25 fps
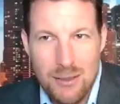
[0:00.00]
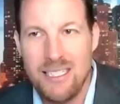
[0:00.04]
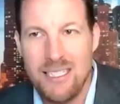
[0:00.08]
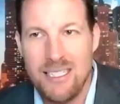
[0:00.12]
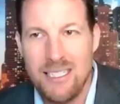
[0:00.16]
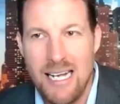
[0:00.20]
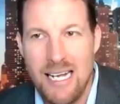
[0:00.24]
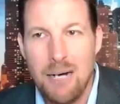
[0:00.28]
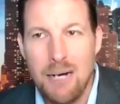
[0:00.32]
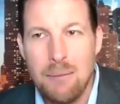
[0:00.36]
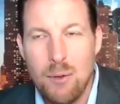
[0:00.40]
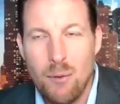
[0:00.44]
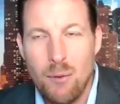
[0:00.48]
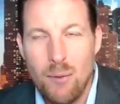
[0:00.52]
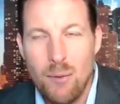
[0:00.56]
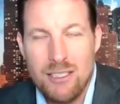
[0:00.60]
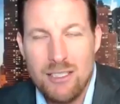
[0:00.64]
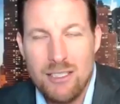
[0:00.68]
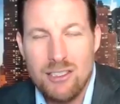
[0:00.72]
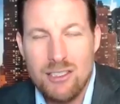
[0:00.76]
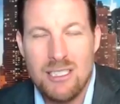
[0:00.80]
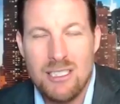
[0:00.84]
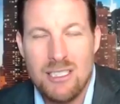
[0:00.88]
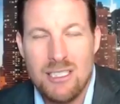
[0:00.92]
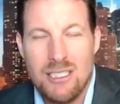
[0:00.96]
now, but why
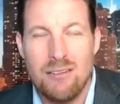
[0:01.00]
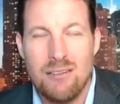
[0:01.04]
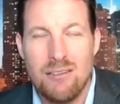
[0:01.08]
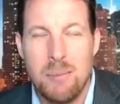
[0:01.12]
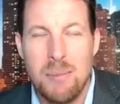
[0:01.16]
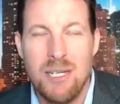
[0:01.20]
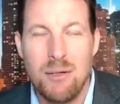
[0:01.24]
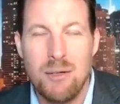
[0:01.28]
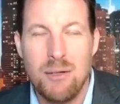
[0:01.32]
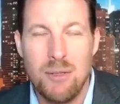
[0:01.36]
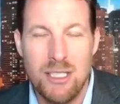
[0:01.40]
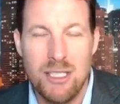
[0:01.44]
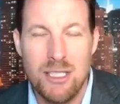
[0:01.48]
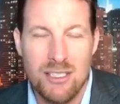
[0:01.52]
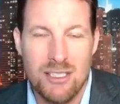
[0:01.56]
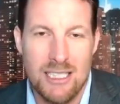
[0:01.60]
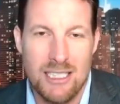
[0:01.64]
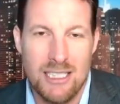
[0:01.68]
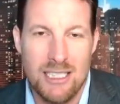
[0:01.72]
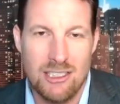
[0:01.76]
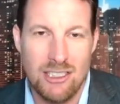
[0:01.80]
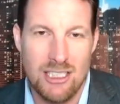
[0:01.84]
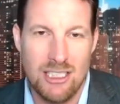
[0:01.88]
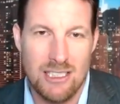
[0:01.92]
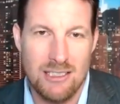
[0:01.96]
don't you tell everybody what your
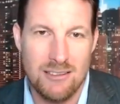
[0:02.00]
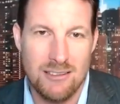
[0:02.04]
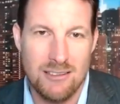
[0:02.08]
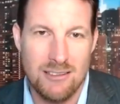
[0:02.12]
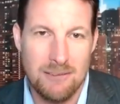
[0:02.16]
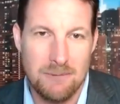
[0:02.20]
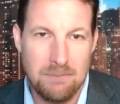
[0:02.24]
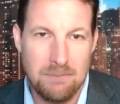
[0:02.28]
niche is?